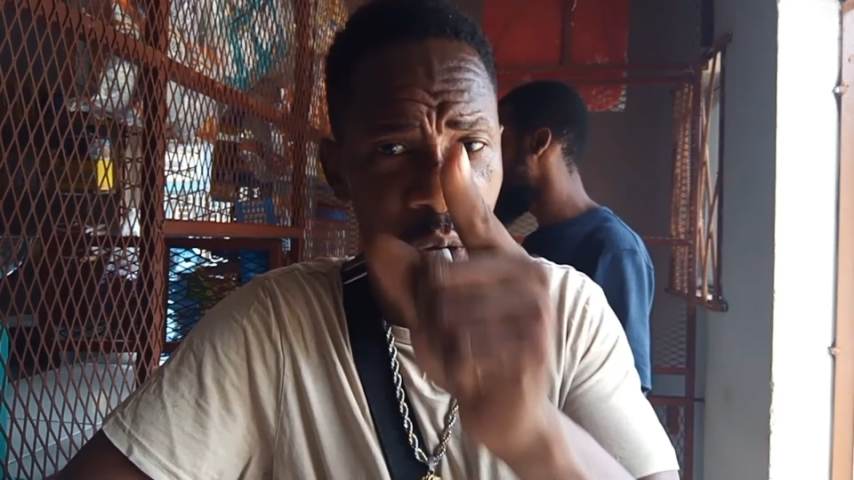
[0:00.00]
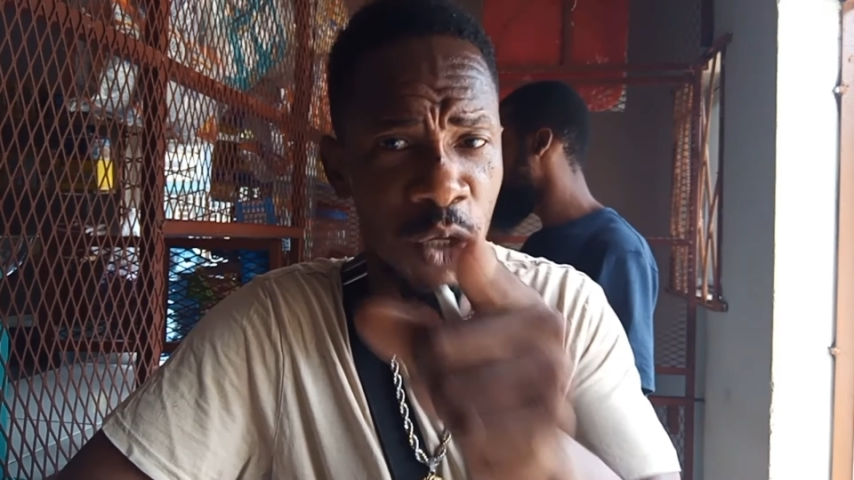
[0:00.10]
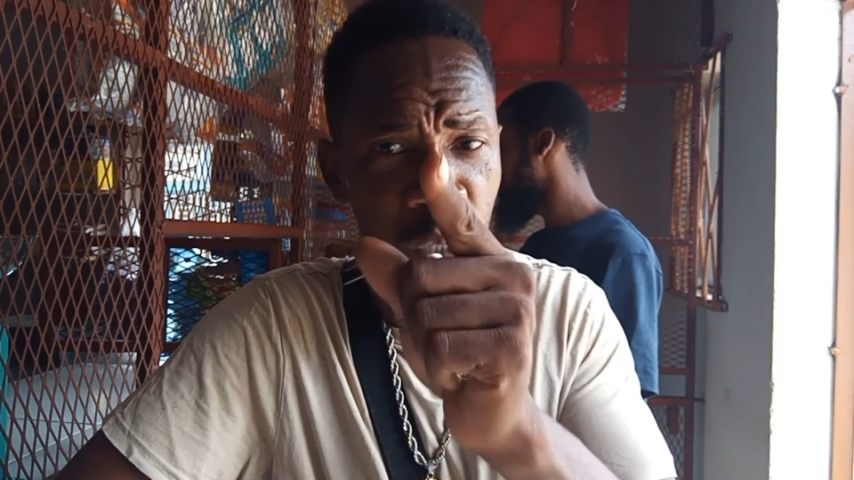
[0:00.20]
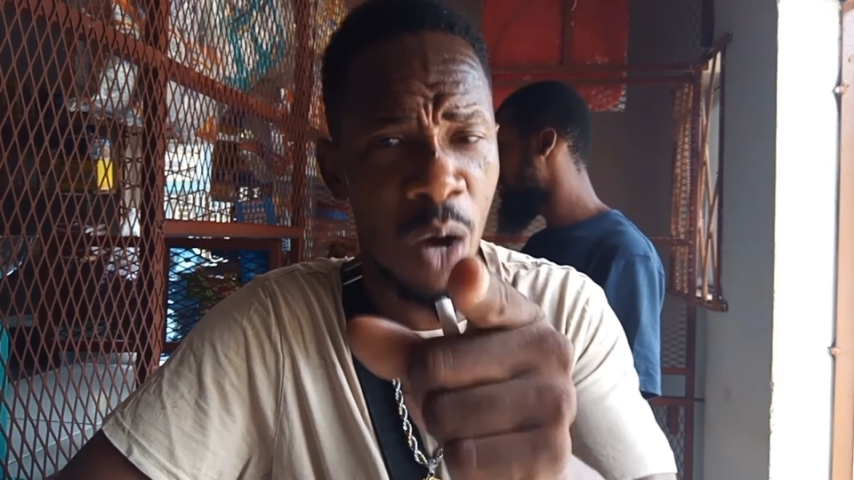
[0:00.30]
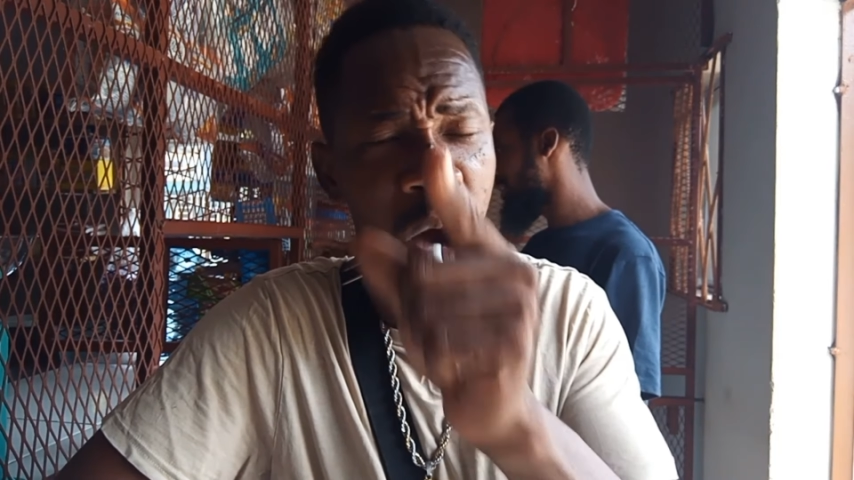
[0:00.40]
where
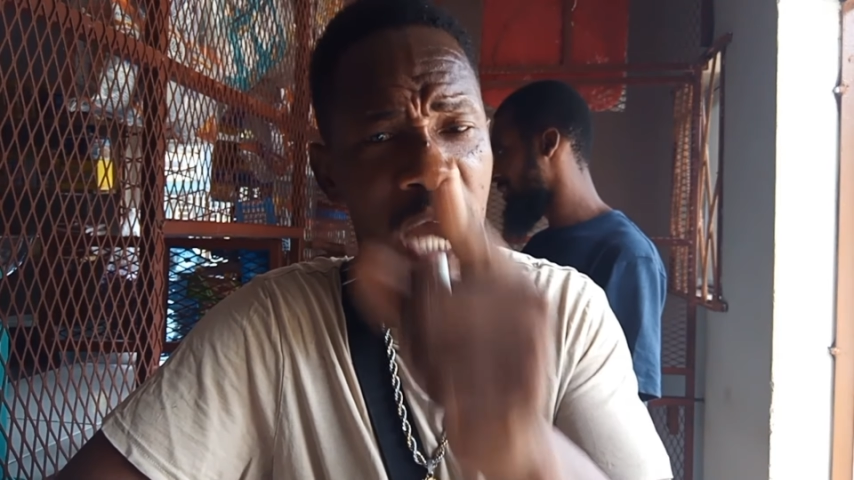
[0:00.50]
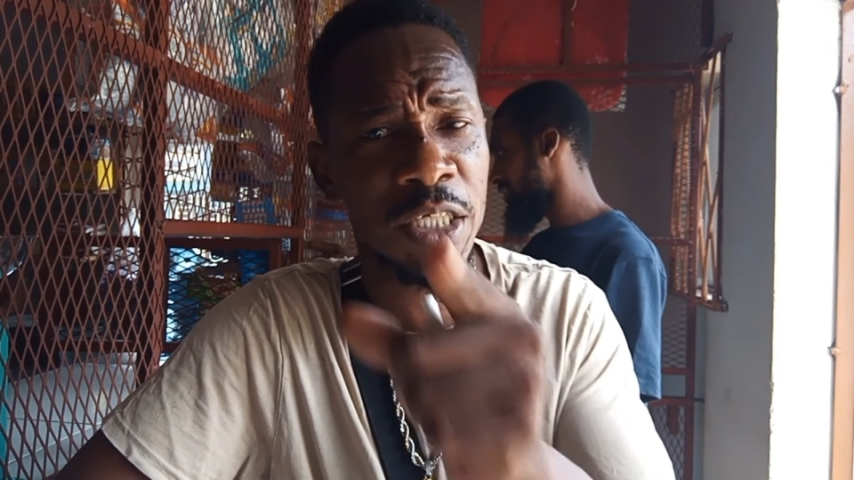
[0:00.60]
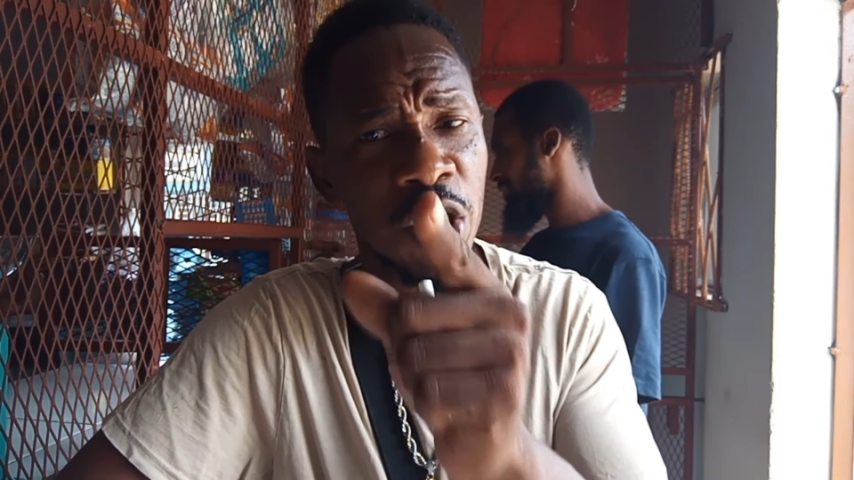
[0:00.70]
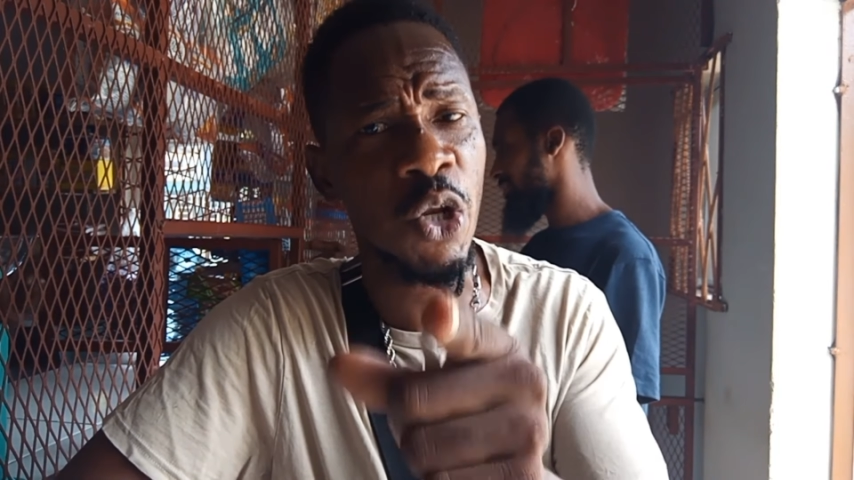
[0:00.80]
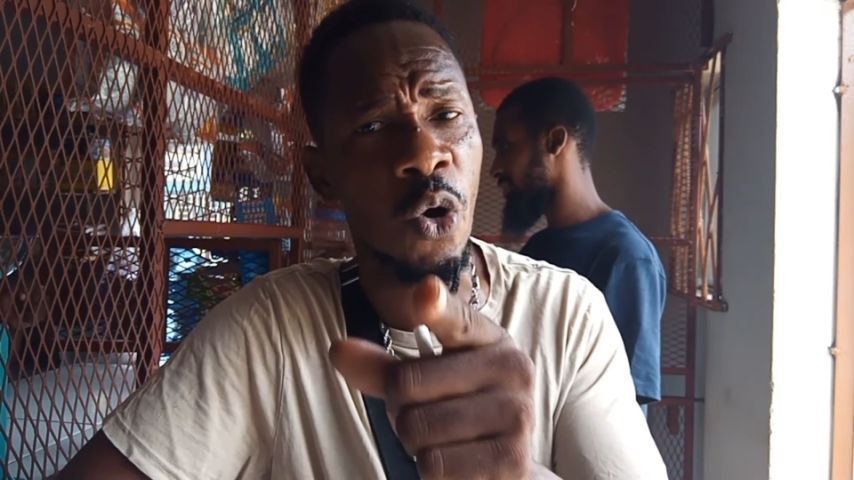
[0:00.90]
you don't want
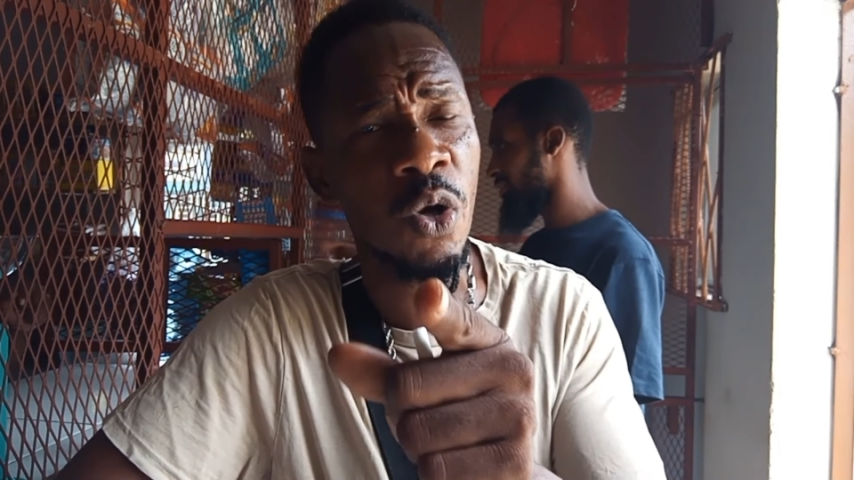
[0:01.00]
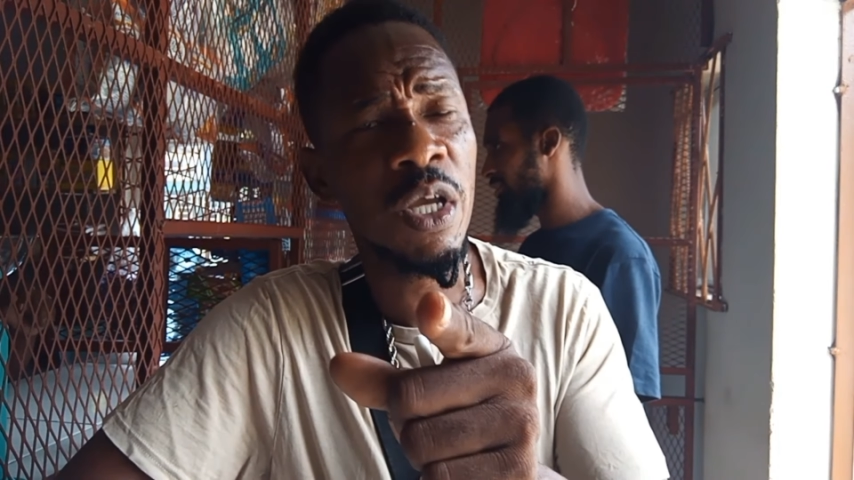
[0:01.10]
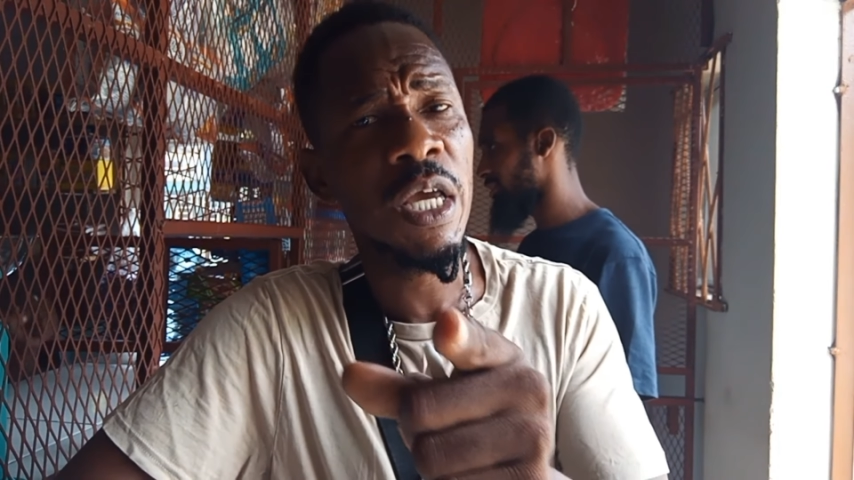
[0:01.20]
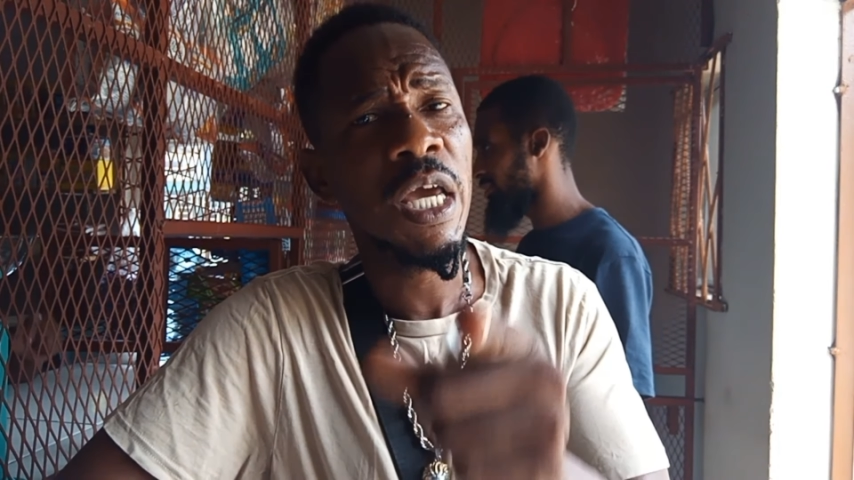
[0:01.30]
to do,